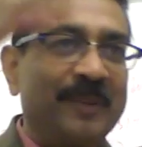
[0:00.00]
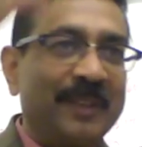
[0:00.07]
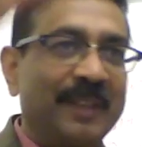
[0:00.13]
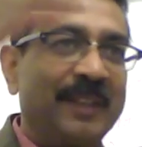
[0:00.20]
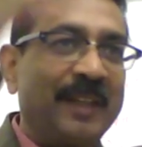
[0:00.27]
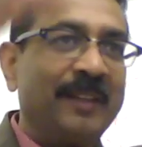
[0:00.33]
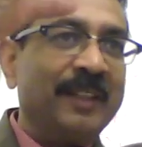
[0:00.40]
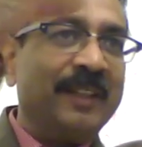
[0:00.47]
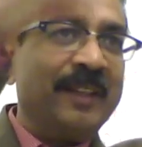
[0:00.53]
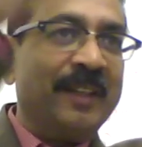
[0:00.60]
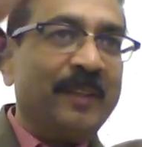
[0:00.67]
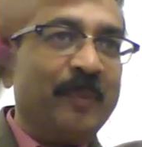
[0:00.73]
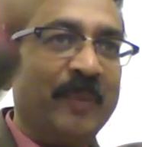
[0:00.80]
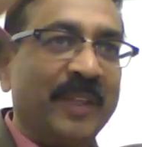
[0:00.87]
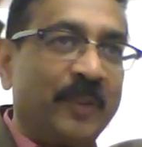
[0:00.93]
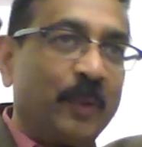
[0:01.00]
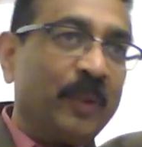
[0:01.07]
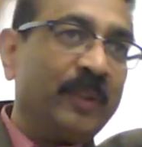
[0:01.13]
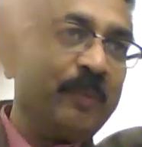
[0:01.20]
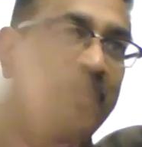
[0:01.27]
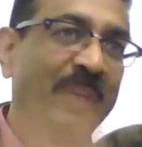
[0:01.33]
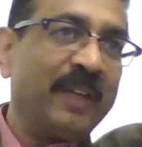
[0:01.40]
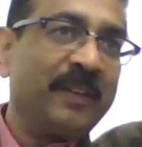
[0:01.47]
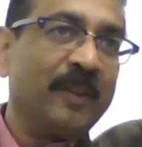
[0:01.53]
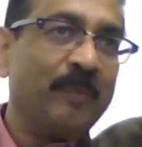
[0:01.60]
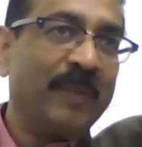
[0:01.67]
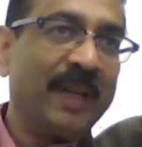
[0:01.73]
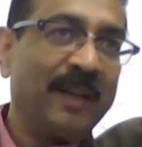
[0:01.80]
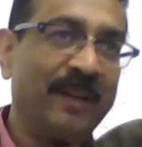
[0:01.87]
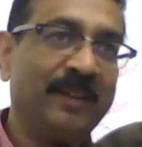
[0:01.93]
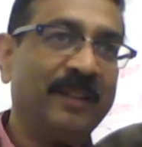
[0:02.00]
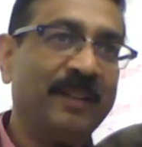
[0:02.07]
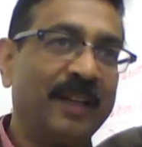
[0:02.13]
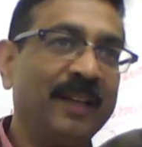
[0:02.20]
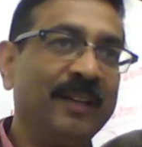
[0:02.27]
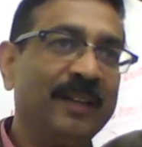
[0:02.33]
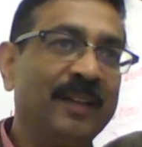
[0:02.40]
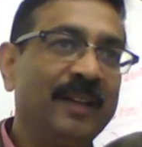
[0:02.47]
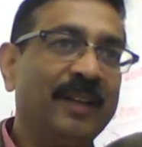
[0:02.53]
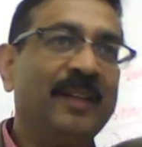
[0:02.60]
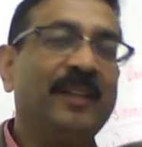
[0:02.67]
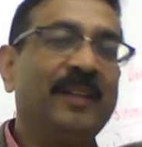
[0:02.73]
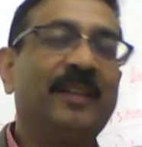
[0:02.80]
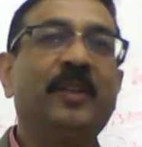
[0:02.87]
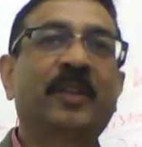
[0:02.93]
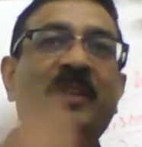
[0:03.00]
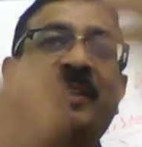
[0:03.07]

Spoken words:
keratin get mixed with plenty of melanin, right? In your